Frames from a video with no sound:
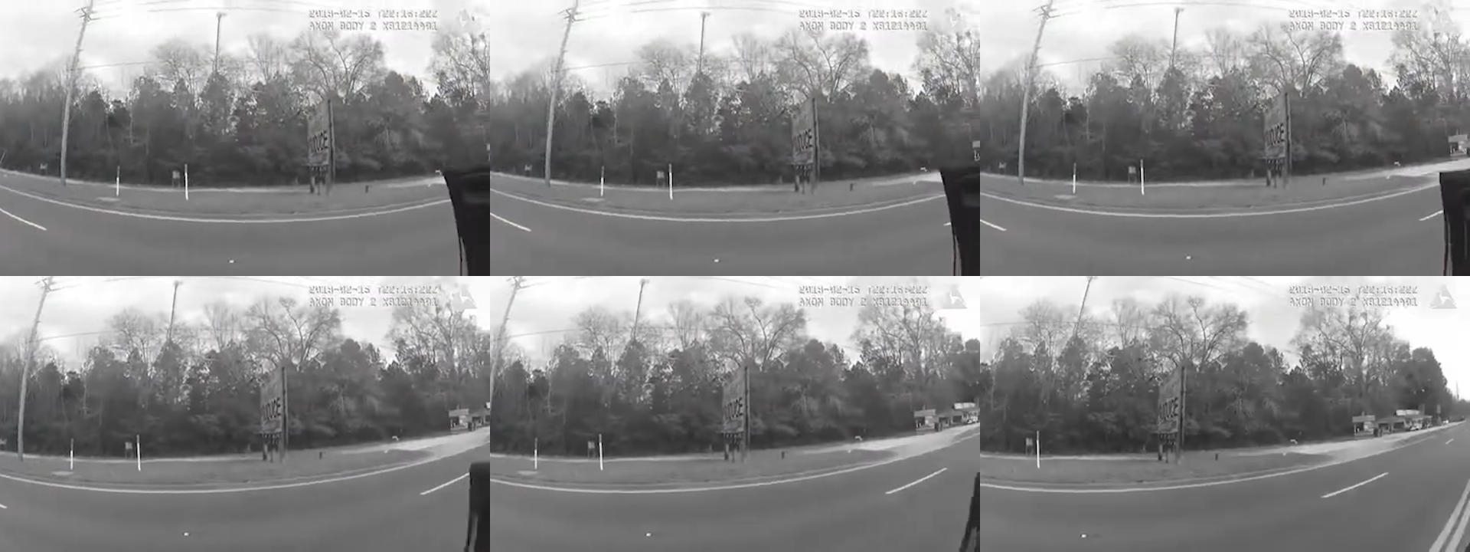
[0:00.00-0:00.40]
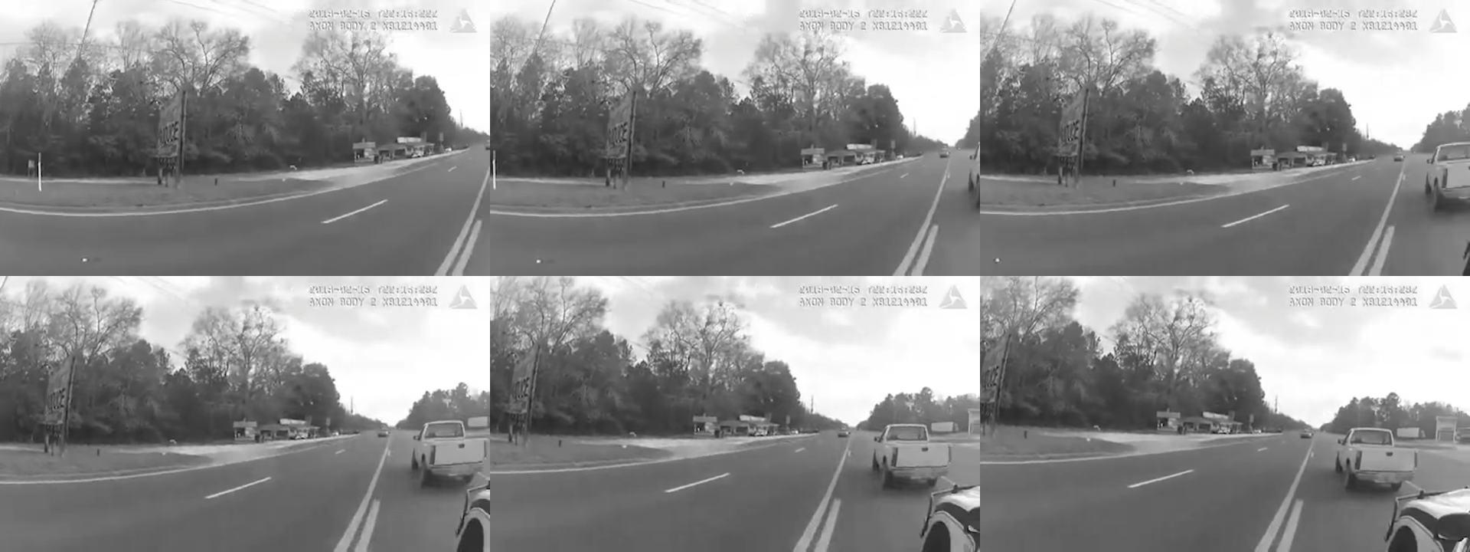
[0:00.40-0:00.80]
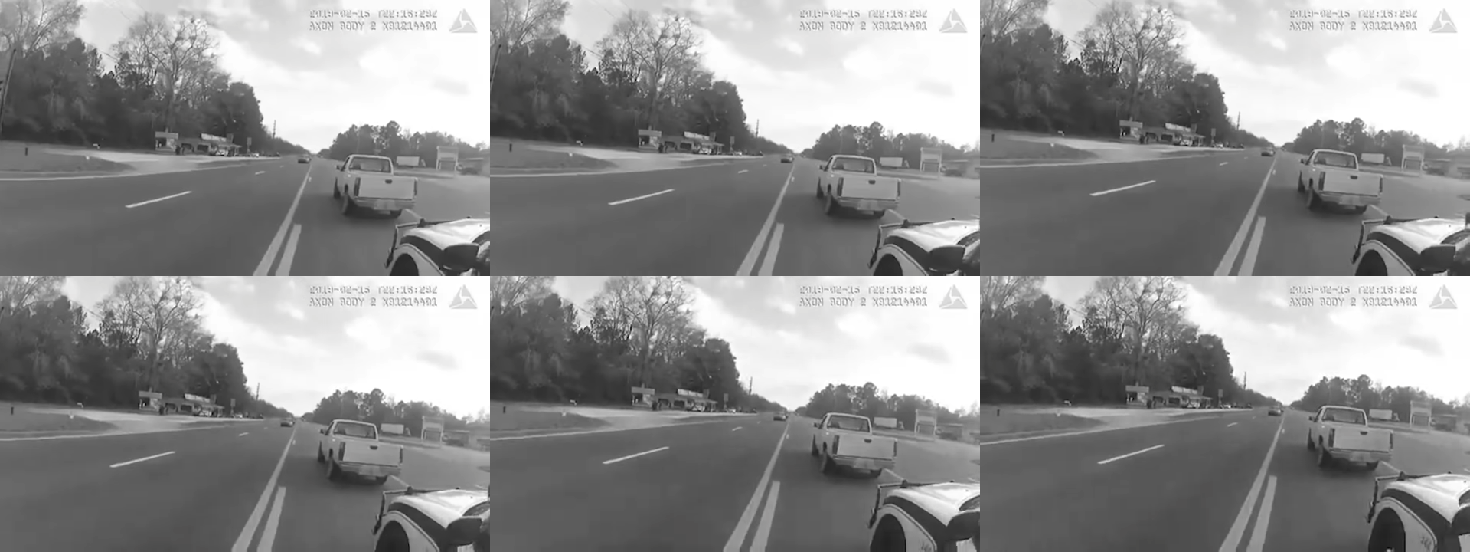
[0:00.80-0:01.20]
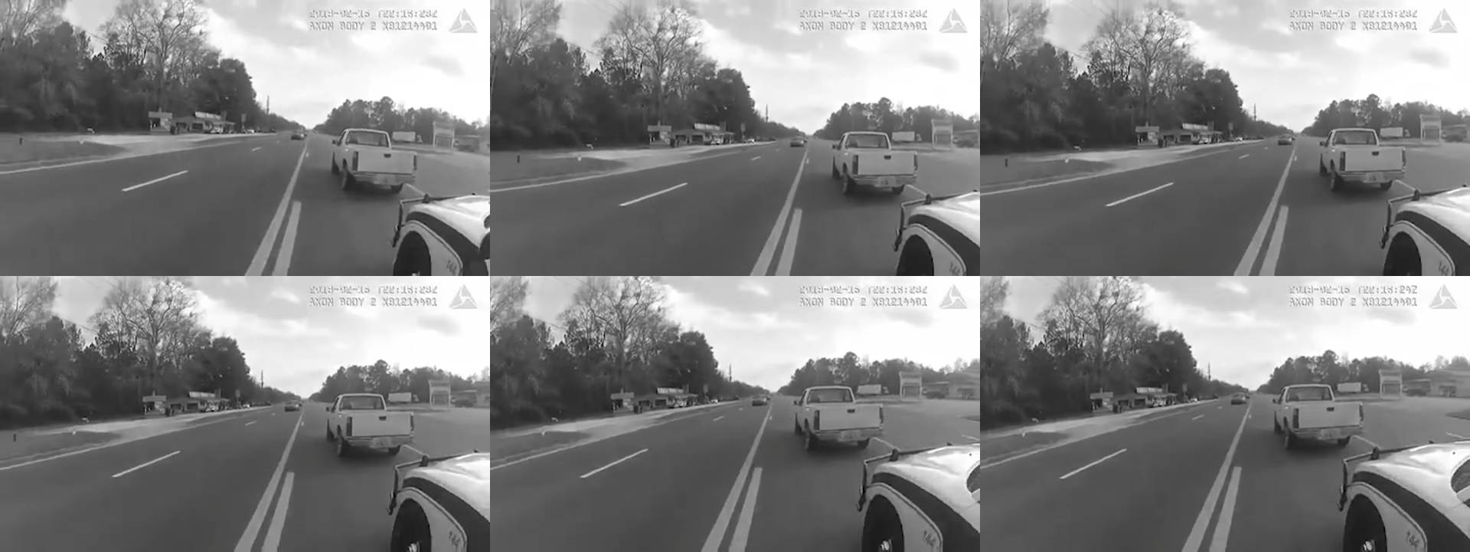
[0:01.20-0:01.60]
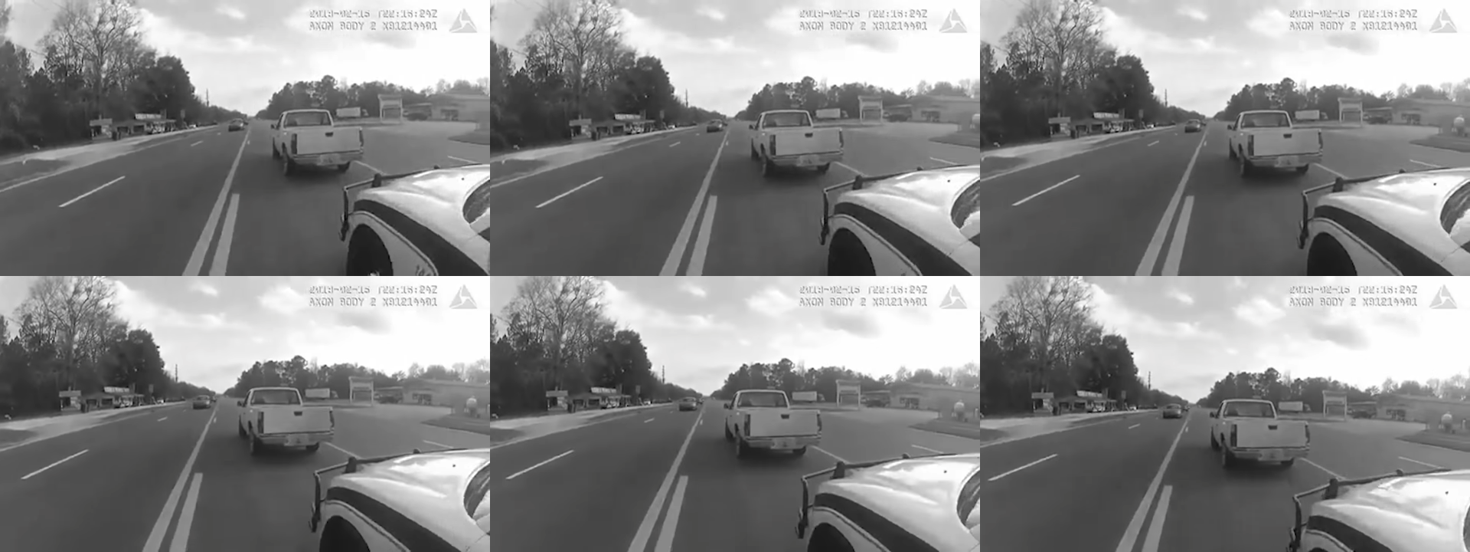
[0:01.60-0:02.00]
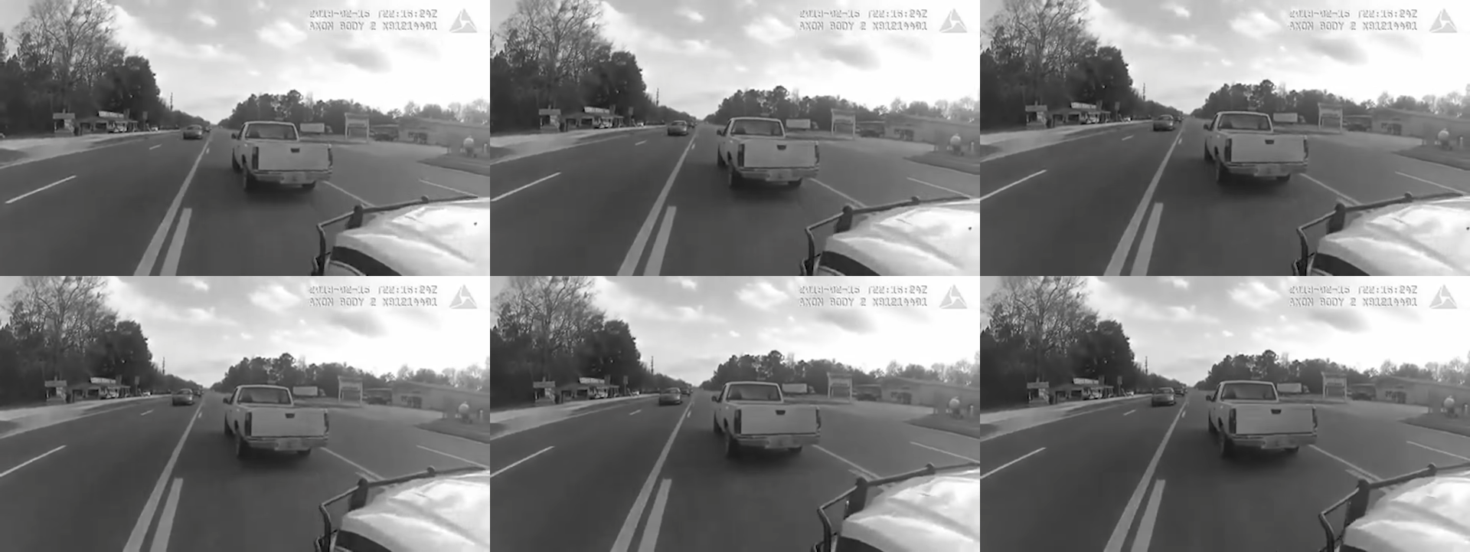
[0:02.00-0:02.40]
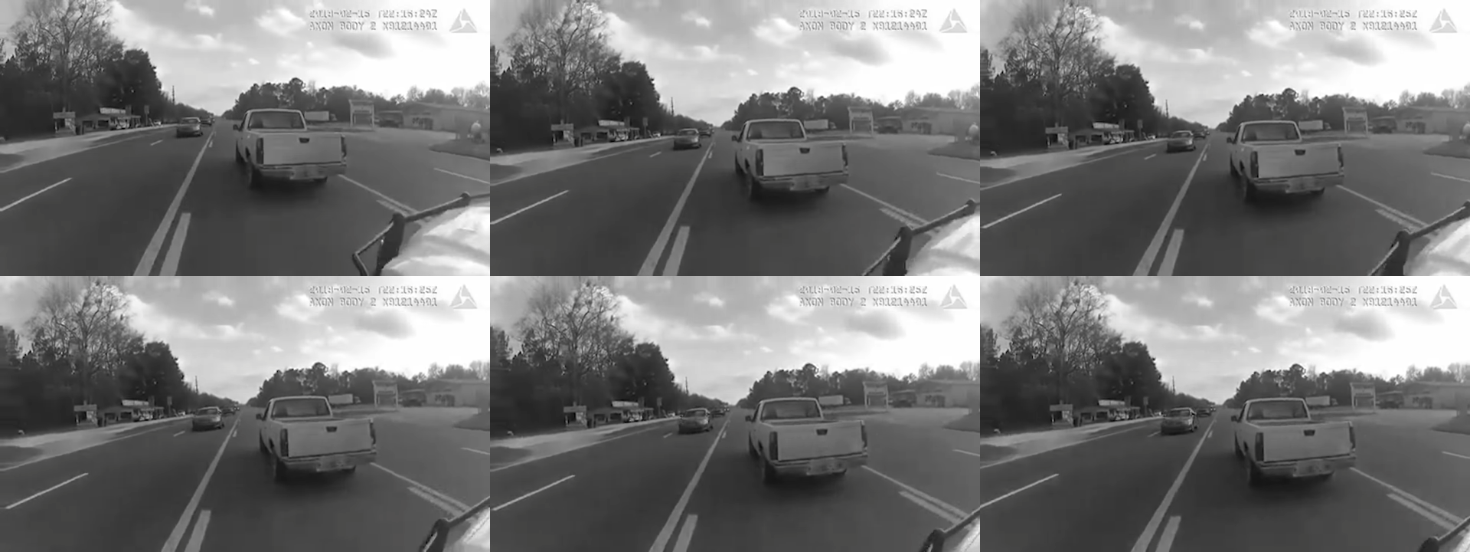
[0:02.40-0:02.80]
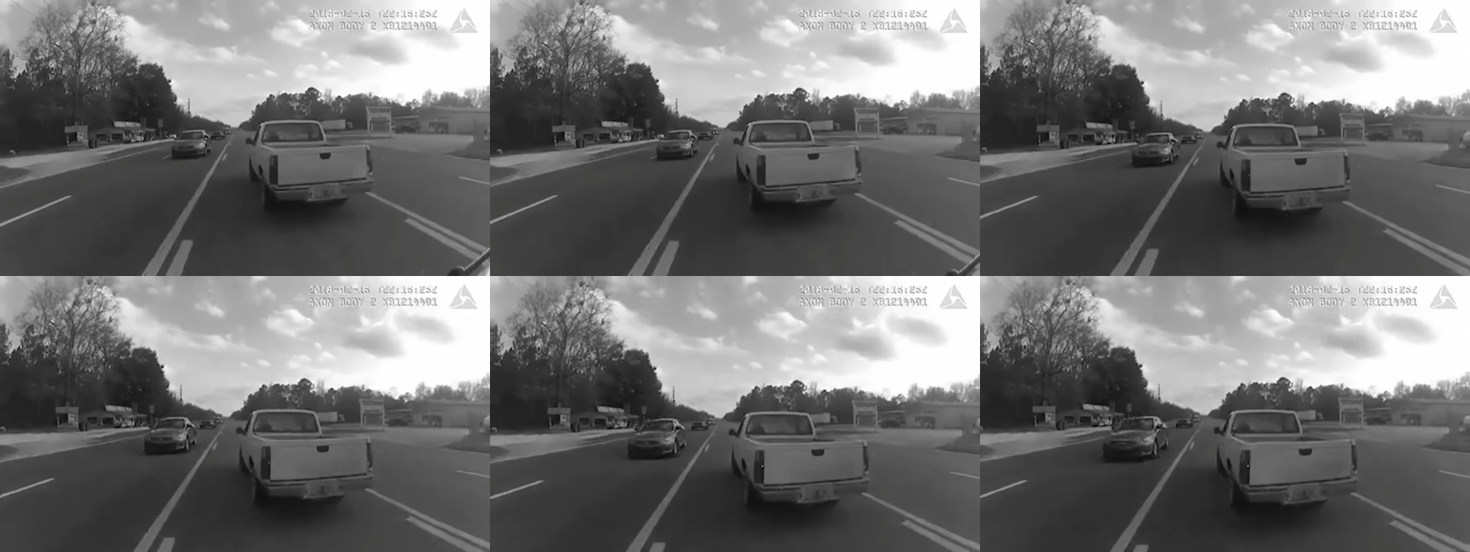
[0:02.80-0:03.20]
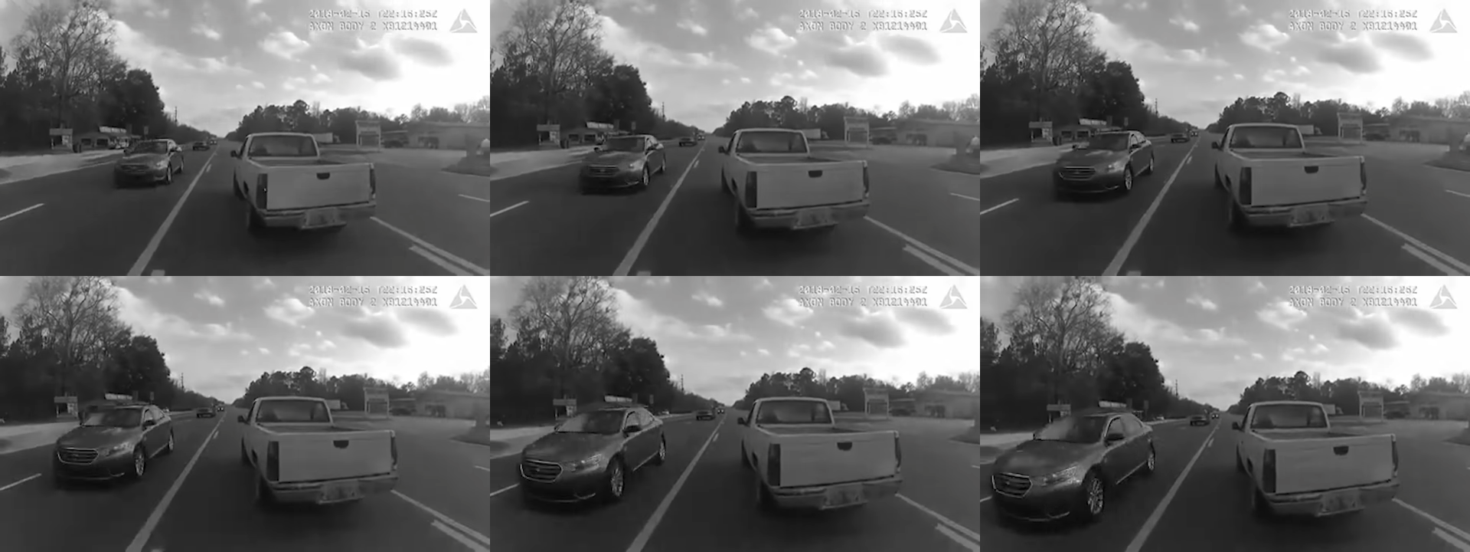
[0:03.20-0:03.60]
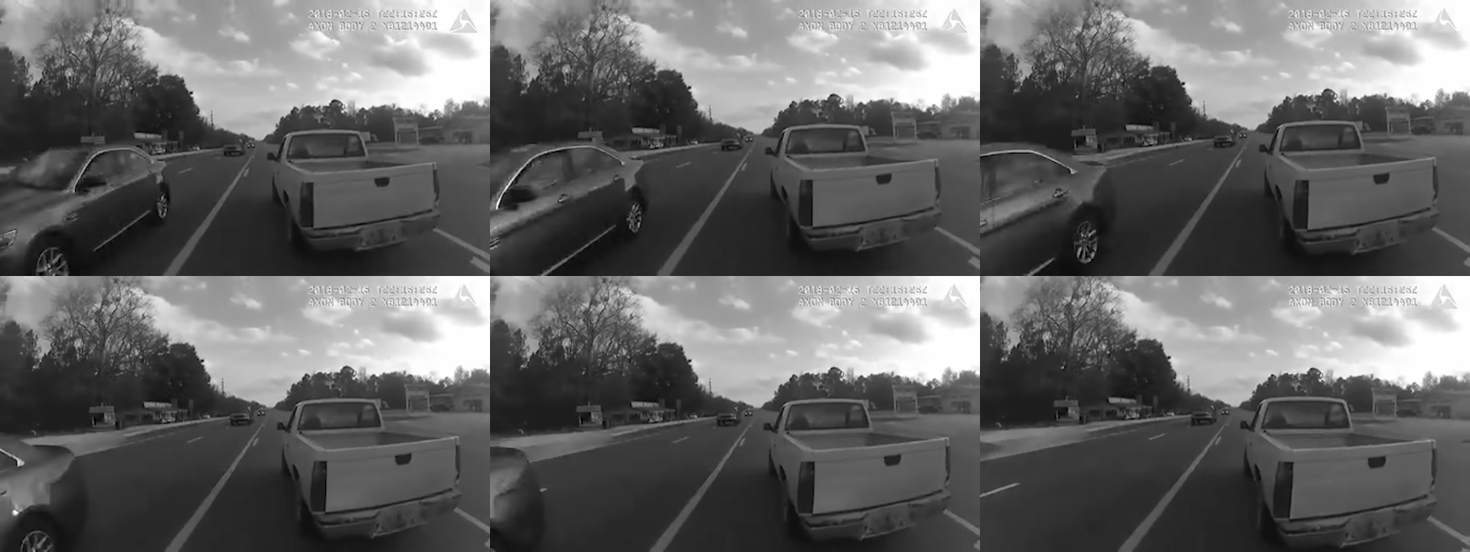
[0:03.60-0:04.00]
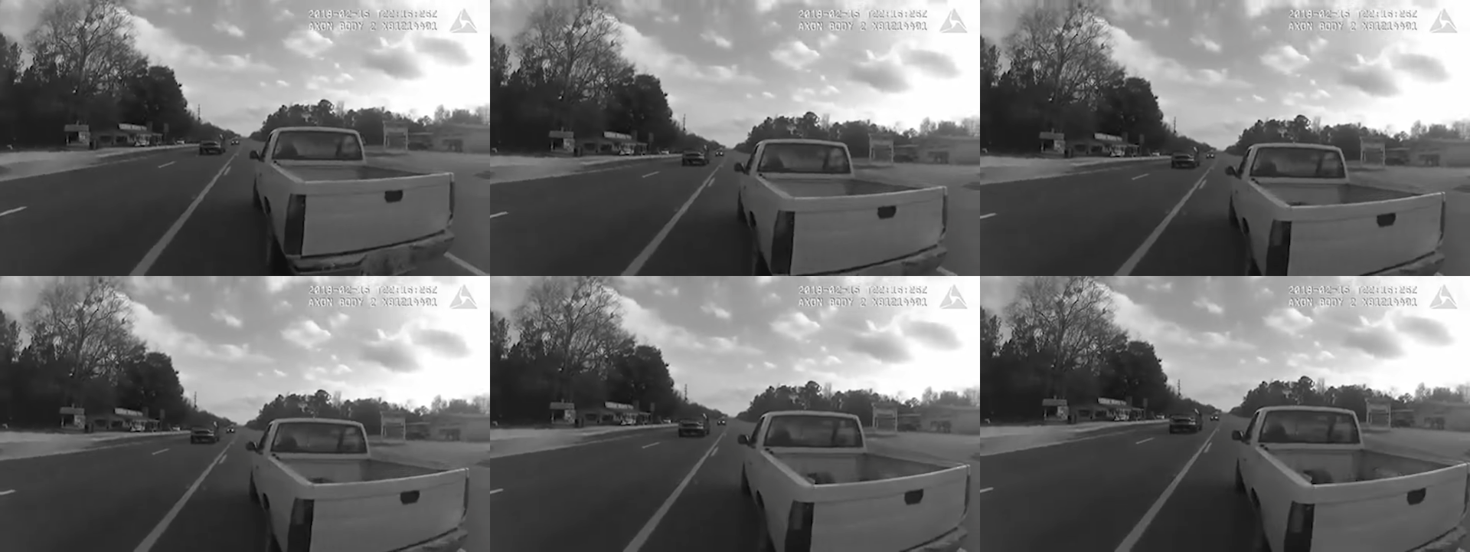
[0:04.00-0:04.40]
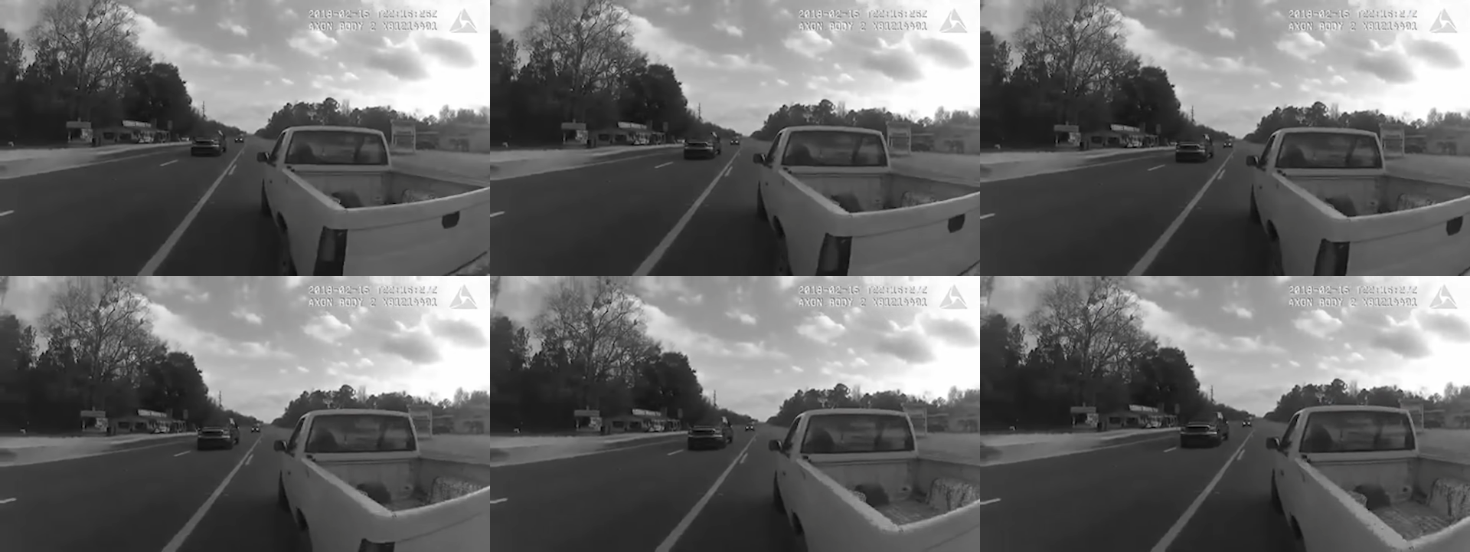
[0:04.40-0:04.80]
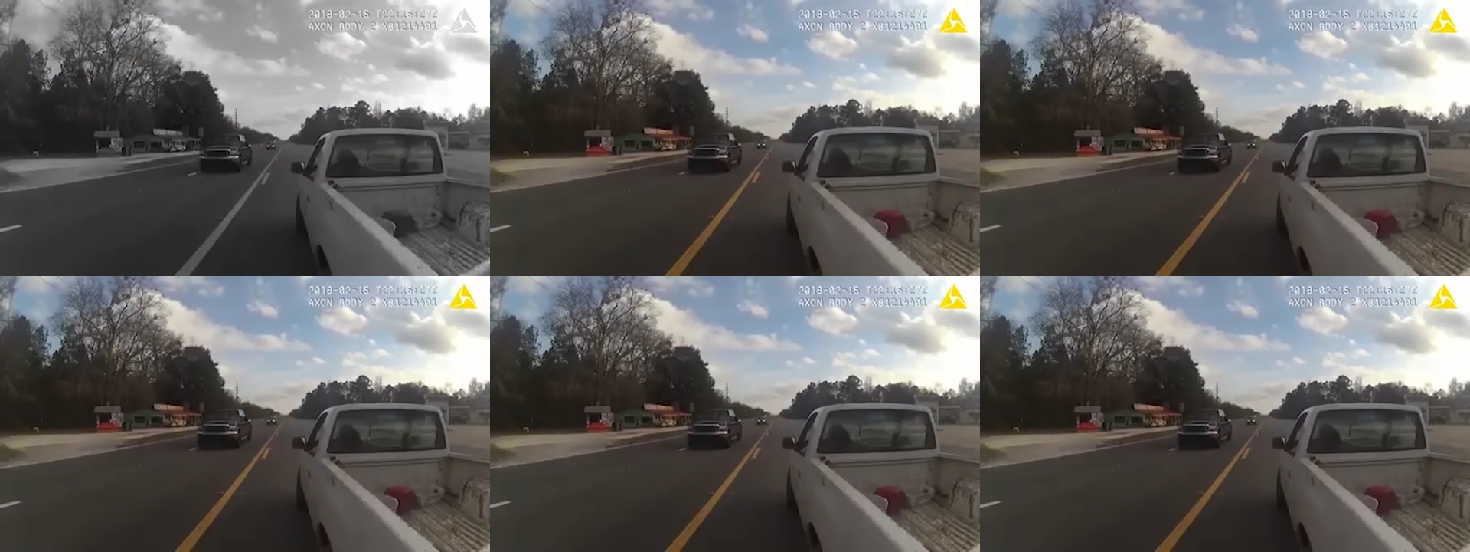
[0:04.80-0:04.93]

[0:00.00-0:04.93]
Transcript: [unreadable: no face in view]